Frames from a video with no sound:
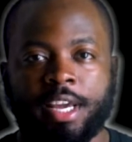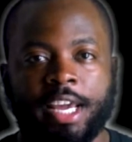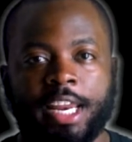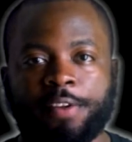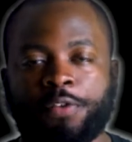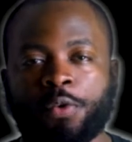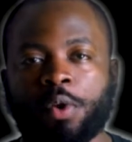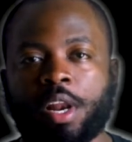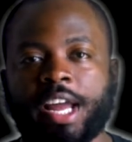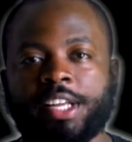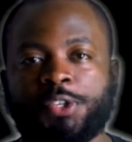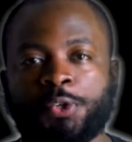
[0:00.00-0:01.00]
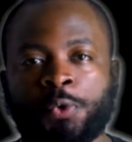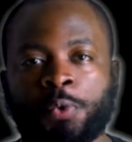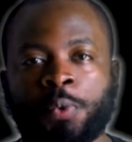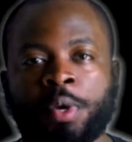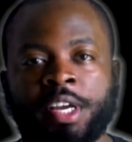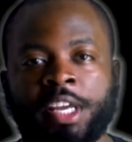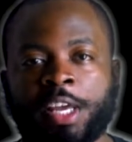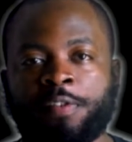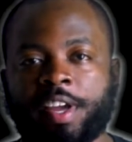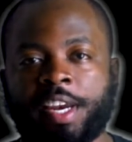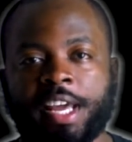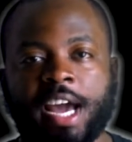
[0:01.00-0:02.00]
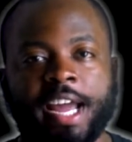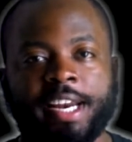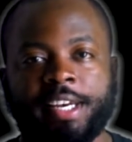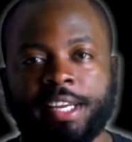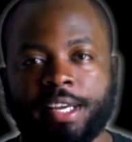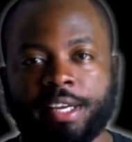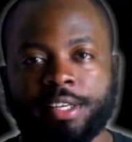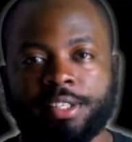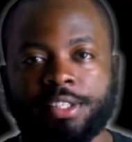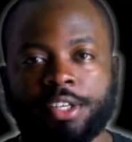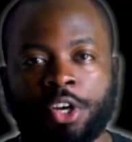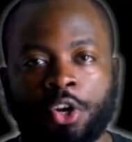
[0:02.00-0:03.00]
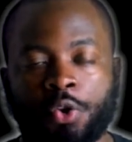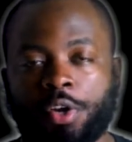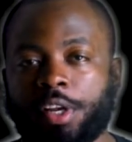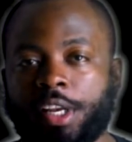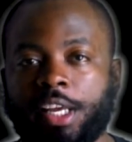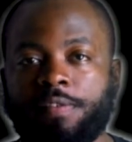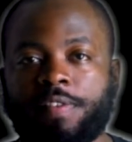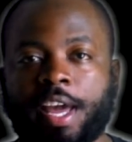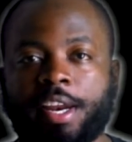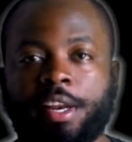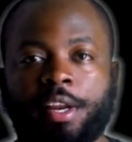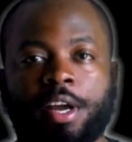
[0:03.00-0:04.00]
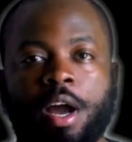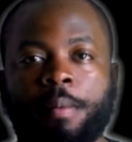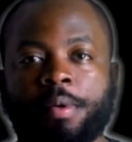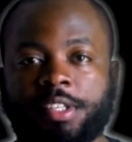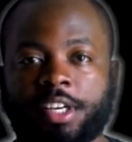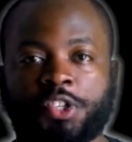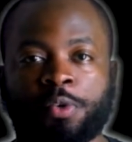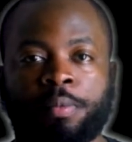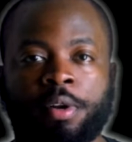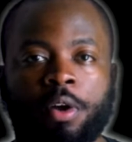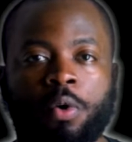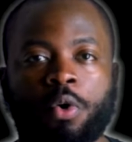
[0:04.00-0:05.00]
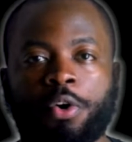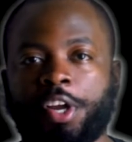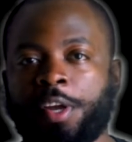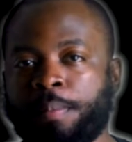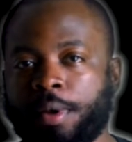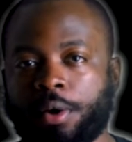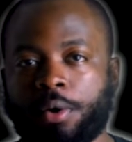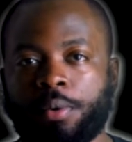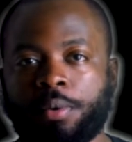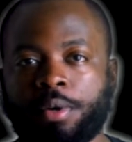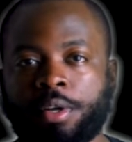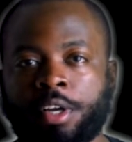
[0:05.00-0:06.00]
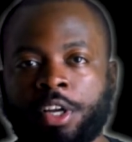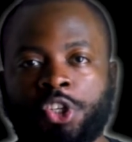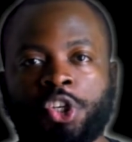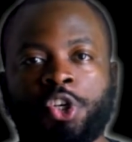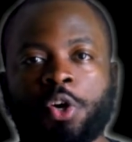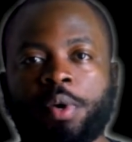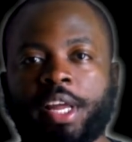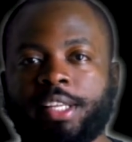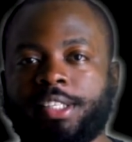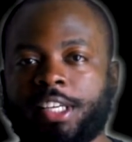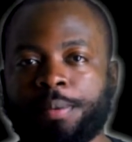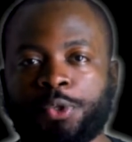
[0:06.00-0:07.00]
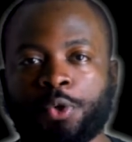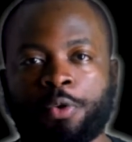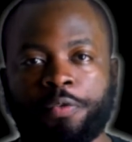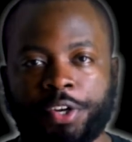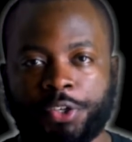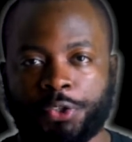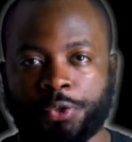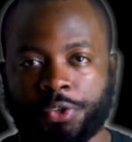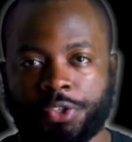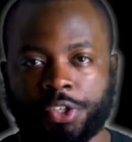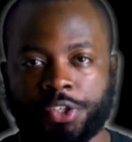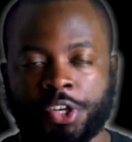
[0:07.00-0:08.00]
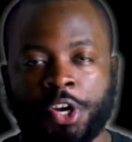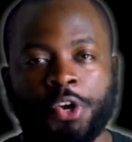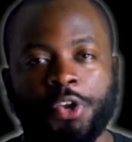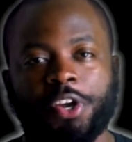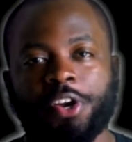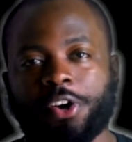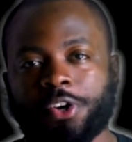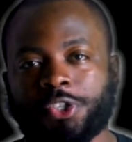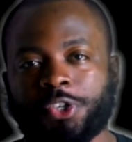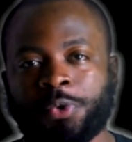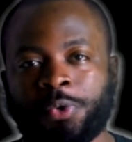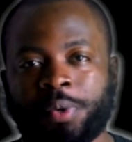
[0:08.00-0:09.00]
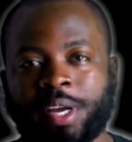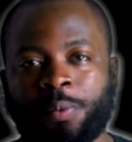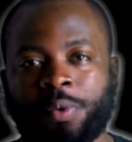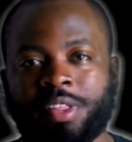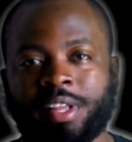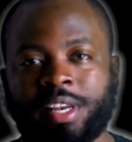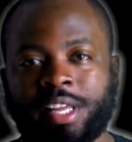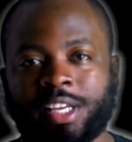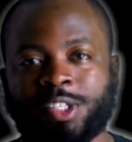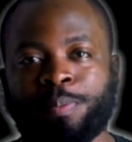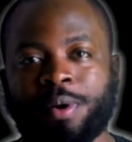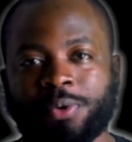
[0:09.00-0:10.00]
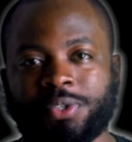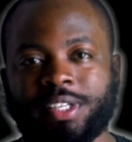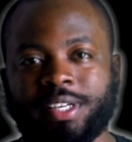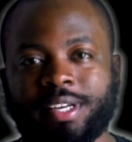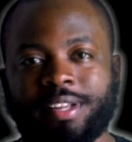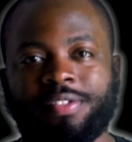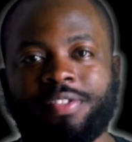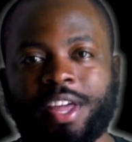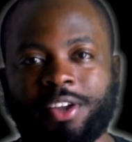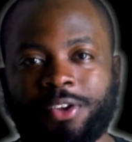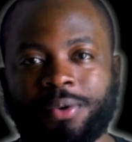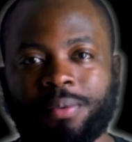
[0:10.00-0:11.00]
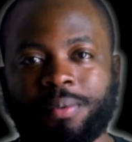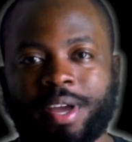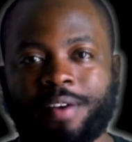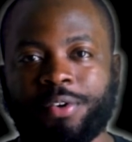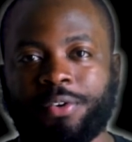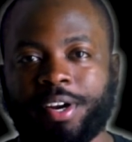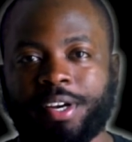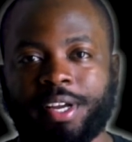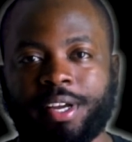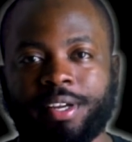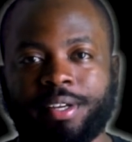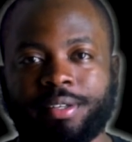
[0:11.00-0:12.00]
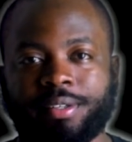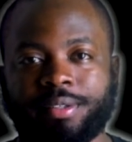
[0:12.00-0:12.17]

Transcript: And if you would like to give any ideas, you can leave that in the comment section below or email. To donate tips or resources, you can also do that with the links posted. Thank you. Have a great day.